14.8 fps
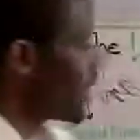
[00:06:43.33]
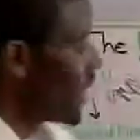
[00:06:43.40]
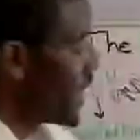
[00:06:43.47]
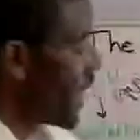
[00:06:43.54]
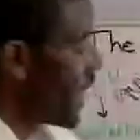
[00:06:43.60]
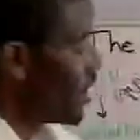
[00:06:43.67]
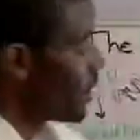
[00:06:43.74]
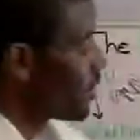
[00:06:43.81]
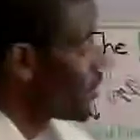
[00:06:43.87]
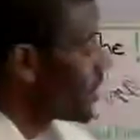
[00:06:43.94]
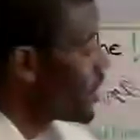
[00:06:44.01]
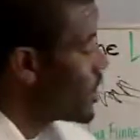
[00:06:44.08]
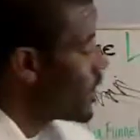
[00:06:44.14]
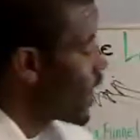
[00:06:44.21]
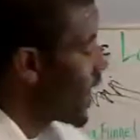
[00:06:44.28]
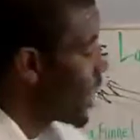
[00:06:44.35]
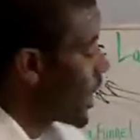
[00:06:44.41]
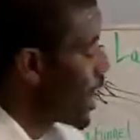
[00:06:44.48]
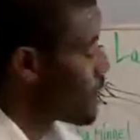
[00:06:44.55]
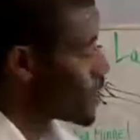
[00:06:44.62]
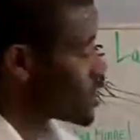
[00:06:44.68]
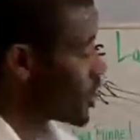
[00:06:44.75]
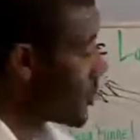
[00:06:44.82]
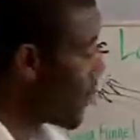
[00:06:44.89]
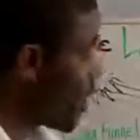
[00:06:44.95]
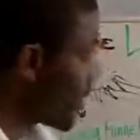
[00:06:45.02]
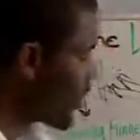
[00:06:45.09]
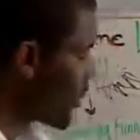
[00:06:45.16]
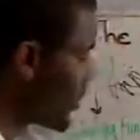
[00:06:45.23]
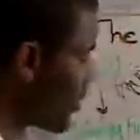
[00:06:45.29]
Now, an amateur
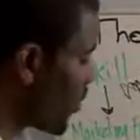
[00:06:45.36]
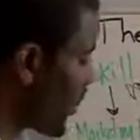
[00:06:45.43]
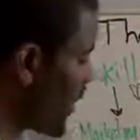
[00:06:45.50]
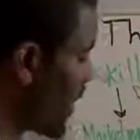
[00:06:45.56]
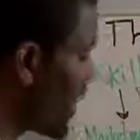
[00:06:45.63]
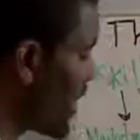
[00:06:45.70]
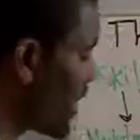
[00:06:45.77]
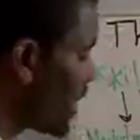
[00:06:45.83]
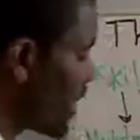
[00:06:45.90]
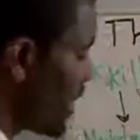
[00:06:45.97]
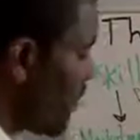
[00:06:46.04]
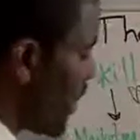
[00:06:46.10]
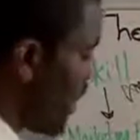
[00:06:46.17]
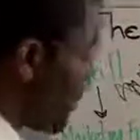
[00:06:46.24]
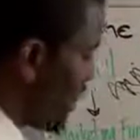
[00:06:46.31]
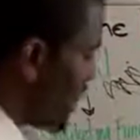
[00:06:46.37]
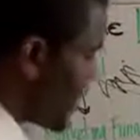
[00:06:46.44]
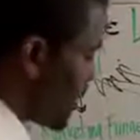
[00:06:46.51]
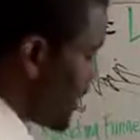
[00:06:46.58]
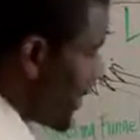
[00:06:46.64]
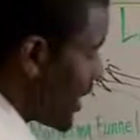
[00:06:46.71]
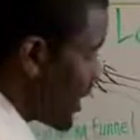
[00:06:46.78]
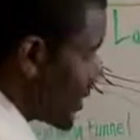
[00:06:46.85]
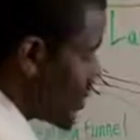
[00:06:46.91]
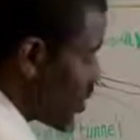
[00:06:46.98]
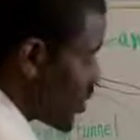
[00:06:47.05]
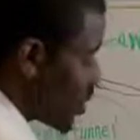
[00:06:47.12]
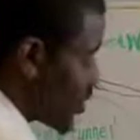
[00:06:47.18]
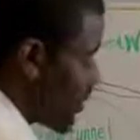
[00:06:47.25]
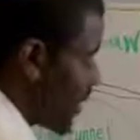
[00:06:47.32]
marketer, when they get to PPC and
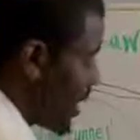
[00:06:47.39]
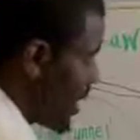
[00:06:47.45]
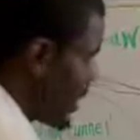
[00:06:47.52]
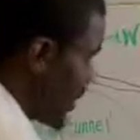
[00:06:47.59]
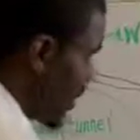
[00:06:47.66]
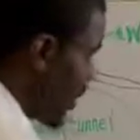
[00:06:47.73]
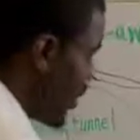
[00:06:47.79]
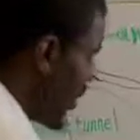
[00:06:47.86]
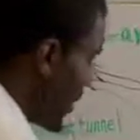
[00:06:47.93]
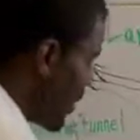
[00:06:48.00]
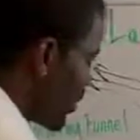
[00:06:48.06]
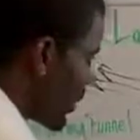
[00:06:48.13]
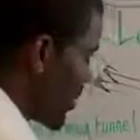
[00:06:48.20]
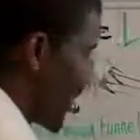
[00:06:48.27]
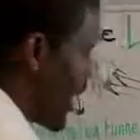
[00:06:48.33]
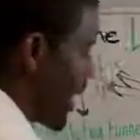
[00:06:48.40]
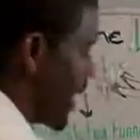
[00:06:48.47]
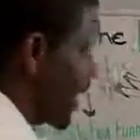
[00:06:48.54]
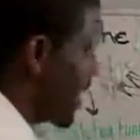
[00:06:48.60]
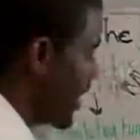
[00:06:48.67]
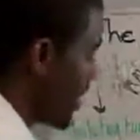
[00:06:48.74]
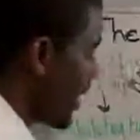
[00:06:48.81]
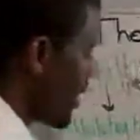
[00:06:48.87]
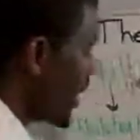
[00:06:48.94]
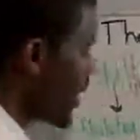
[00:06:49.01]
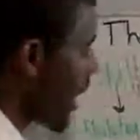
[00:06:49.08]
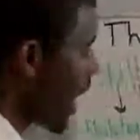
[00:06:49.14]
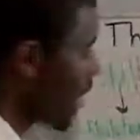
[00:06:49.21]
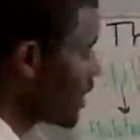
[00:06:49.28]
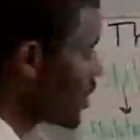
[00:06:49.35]
social media, they don't understand
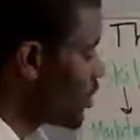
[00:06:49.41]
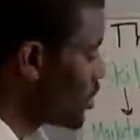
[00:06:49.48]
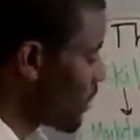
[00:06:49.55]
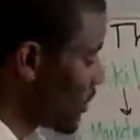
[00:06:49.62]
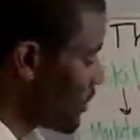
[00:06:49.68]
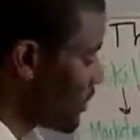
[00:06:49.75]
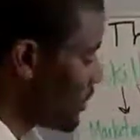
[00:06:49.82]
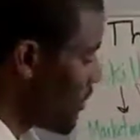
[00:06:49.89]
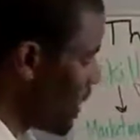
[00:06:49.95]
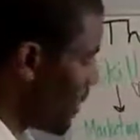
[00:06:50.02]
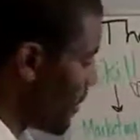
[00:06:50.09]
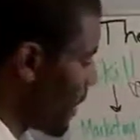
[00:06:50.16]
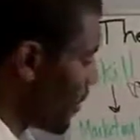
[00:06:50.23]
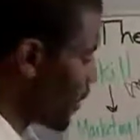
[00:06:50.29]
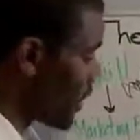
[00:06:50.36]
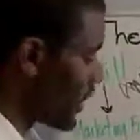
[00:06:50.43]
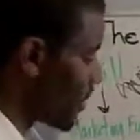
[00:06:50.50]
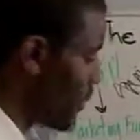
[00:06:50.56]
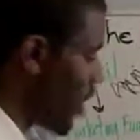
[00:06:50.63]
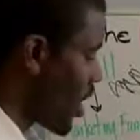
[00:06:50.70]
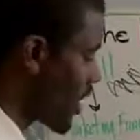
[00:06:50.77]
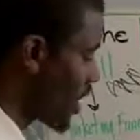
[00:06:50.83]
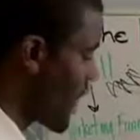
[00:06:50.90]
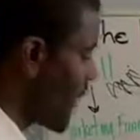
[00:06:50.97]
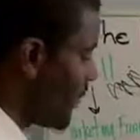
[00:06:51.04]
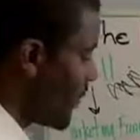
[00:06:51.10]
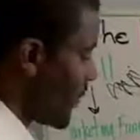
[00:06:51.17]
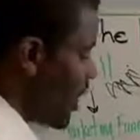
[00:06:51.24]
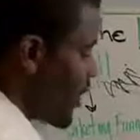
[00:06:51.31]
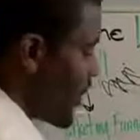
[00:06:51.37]
how to use pay-per-click marketing.
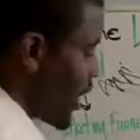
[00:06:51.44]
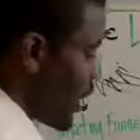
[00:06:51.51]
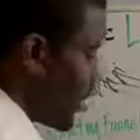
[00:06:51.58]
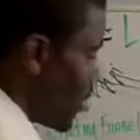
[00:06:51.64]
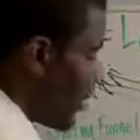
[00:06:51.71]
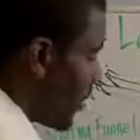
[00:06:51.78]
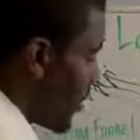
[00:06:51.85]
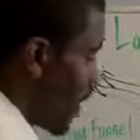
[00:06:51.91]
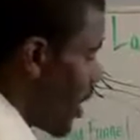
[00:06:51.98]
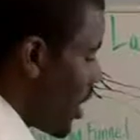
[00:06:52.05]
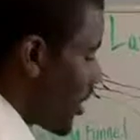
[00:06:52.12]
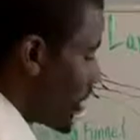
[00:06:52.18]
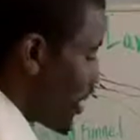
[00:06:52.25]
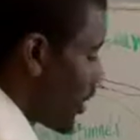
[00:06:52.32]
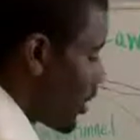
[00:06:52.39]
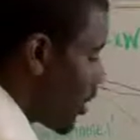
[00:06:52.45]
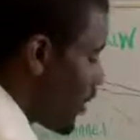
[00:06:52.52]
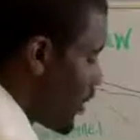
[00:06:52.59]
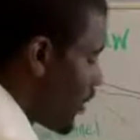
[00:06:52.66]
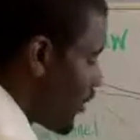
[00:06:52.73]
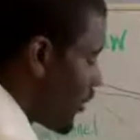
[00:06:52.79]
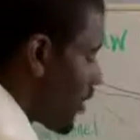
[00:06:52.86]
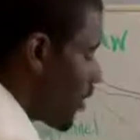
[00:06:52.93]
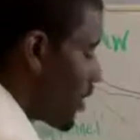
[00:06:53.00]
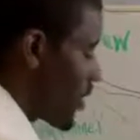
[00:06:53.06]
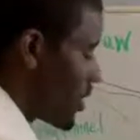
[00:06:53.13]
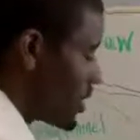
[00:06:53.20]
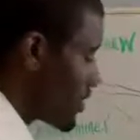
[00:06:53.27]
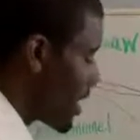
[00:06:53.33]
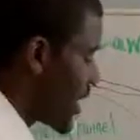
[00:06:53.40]
They don't blog. They don't go into
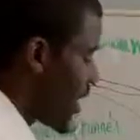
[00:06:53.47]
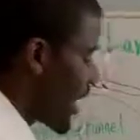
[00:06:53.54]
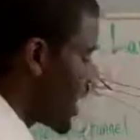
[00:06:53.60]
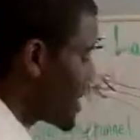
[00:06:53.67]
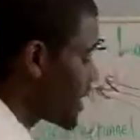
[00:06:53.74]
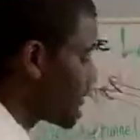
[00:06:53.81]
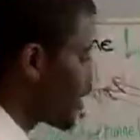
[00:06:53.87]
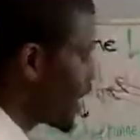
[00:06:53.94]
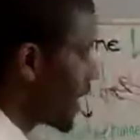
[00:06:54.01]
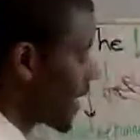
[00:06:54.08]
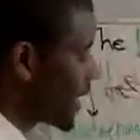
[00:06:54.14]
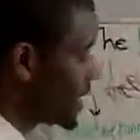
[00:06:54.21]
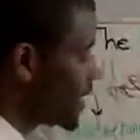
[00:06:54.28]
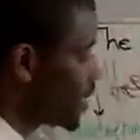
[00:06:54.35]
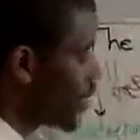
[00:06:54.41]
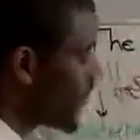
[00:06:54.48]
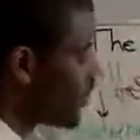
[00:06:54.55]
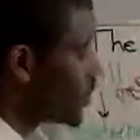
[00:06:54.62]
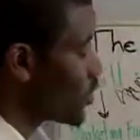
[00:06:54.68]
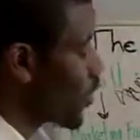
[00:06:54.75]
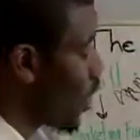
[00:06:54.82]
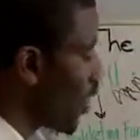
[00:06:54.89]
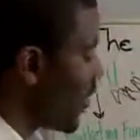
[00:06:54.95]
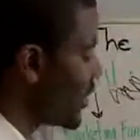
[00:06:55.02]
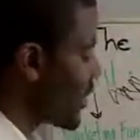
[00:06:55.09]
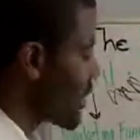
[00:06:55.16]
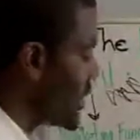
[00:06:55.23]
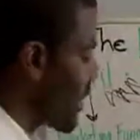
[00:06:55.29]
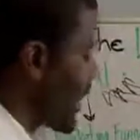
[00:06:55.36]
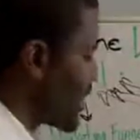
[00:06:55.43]
forums. And that's fine. Like I said, you don't have to do all
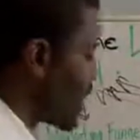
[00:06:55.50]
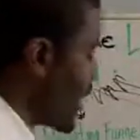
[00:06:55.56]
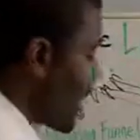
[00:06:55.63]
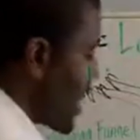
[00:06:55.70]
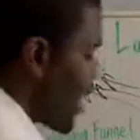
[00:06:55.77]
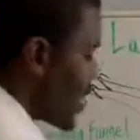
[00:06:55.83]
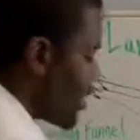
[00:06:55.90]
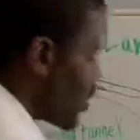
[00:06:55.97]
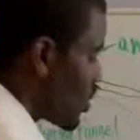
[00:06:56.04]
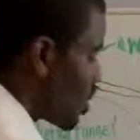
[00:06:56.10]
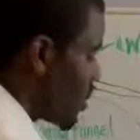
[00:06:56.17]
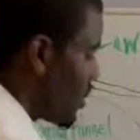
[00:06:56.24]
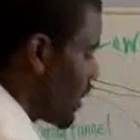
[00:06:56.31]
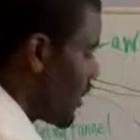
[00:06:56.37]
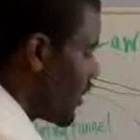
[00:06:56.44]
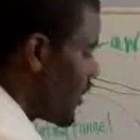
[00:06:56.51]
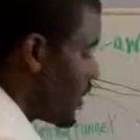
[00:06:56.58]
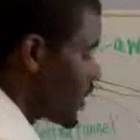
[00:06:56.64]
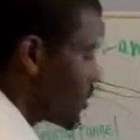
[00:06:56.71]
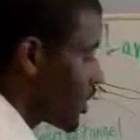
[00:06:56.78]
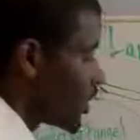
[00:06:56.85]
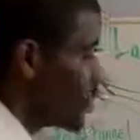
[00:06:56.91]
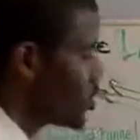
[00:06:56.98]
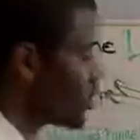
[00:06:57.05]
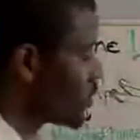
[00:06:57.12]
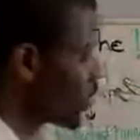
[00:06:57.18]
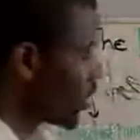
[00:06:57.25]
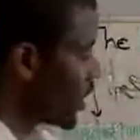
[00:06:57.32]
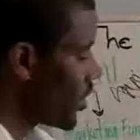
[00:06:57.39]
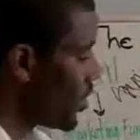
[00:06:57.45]
these things. Social media, Facebook, YouTube,
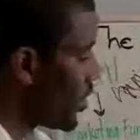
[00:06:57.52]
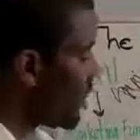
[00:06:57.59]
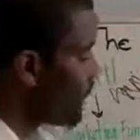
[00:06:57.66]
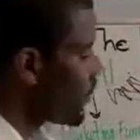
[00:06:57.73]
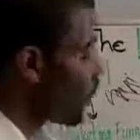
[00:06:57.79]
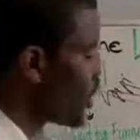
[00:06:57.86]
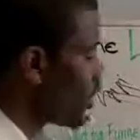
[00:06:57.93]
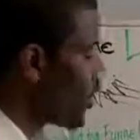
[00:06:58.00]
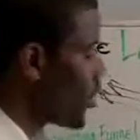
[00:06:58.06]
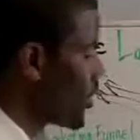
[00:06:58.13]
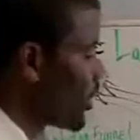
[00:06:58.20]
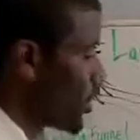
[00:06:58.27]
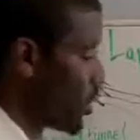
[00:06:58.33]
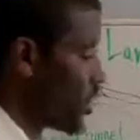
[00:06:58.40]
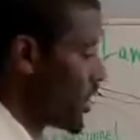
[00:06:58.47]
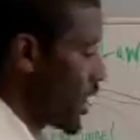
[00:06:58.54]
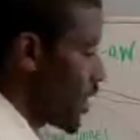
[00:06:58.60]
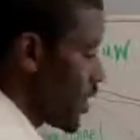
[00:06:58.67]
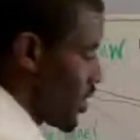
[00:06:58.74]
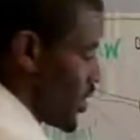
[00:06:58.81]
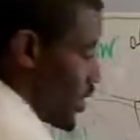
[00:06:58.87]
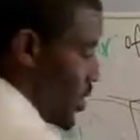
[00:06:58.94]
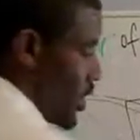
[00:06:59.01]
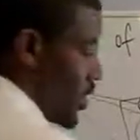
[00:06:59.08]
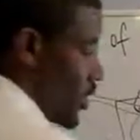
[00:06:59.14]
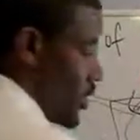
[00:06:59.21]
Twitter. When they're on there, they're